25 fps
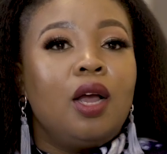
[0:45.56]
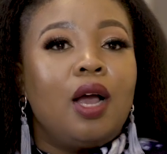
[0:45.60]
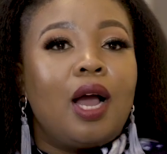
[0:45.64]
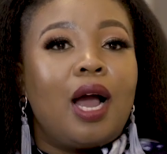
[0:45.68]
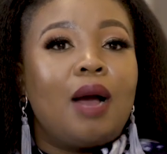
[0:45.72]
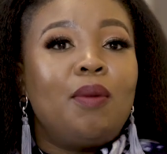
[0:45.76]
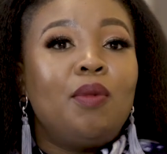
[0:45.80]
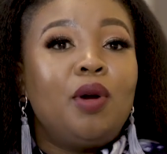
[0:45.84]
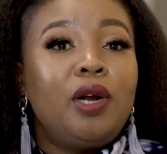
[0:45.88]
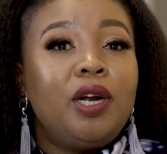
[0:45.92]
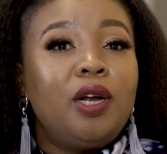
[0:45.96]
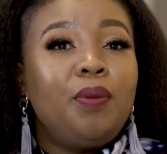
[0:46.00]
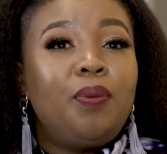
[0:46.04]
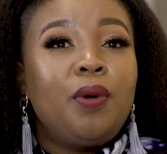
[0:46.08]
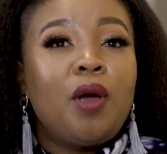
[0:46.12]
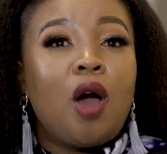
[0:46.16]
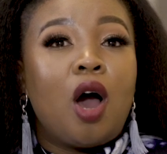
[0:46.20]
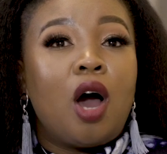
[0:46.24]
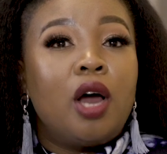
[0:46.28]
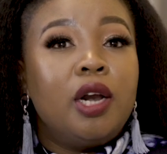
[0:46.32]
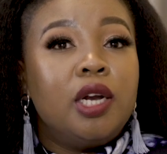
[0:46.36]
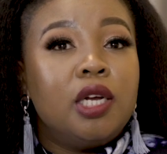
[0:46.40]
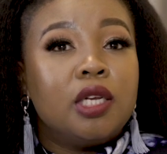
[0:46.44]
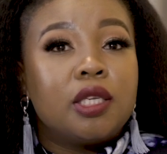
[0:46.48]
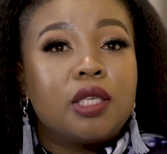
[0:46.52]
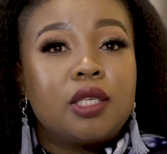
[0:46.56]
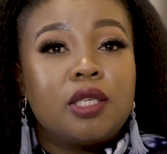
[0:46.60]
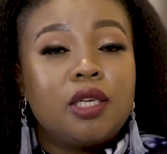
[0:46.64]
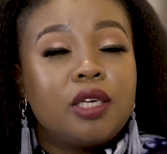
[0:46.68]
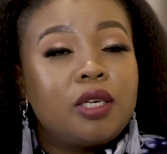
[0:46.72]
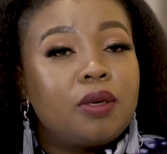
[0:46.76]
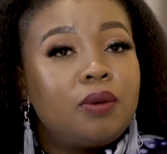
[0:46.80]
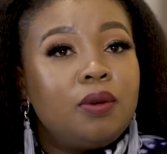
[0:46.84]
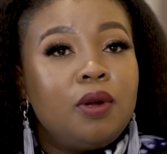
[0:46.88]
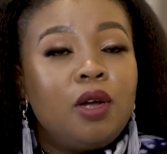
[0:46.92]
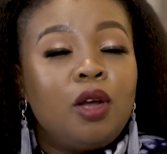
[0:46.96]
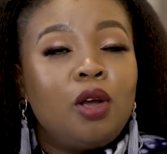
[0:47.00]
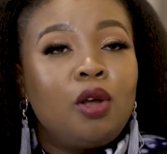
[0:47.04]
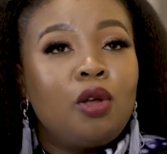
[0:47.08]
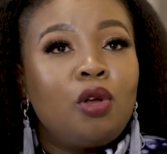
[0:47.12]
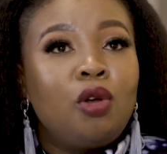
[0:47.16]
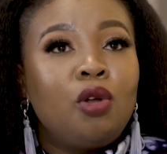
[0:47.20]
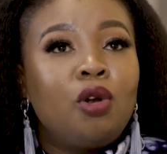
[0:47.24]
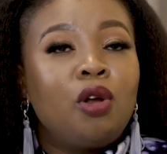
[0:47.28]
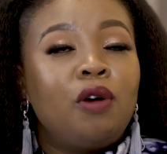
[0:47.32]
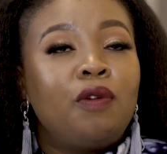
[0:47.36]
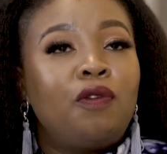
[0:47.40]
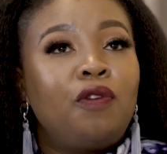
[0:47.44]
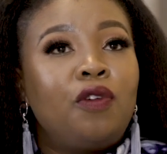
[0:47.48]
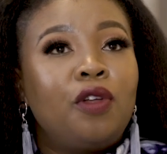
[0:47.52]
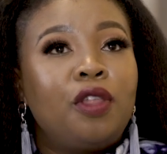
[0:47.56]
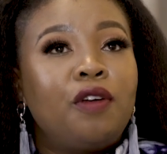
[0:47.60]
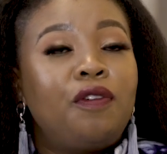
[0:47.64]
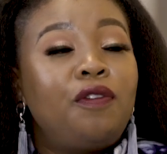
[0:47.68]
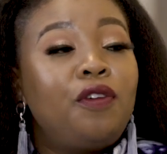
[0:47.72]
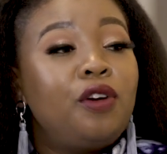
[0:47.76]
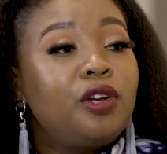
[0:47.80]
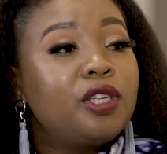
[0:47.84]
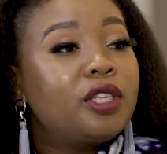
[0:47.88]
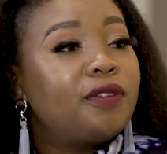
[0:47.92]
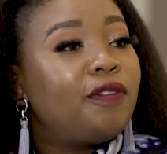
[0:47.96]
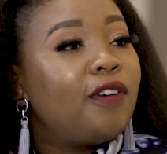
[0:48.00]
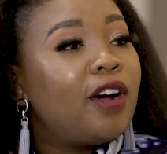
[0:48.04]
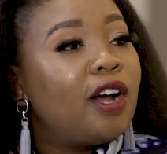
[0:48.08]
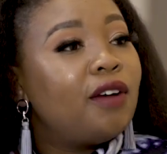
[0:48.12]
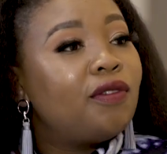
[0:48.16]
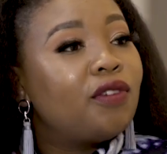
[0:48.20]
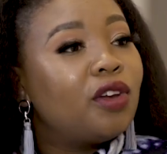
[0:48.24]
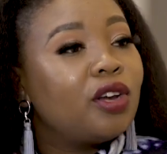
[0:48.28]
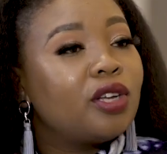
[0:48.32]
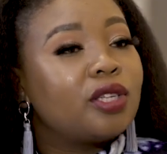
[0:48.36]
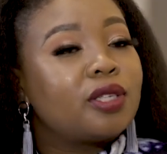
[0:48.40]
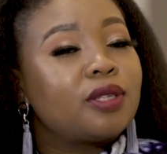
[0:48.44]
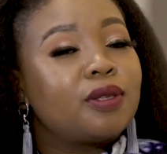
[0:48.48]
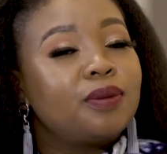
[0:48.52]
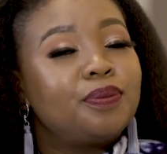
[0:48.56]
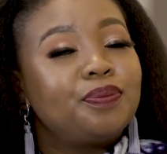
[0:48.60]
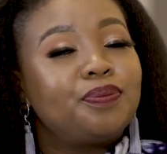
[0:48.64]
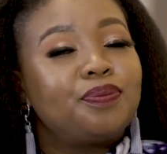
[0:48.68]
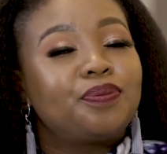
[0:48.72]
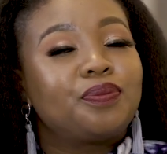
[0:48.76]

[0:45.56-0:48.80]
I'm going to be honest, for the first 5 years,